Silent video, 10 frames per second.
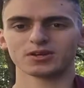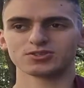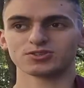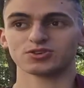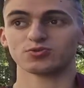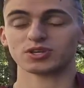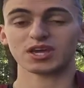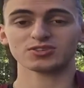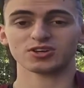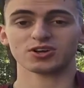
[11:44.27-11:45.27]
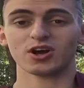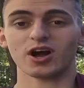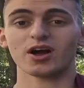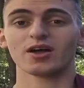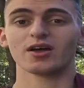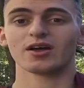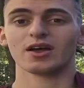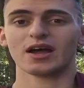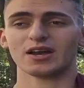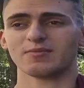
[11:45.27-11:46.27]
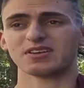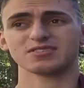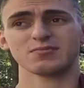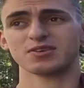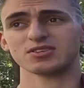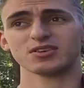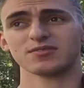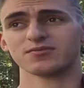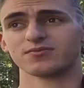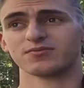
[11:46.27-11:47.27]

So we get into the car, and about 10 minutes of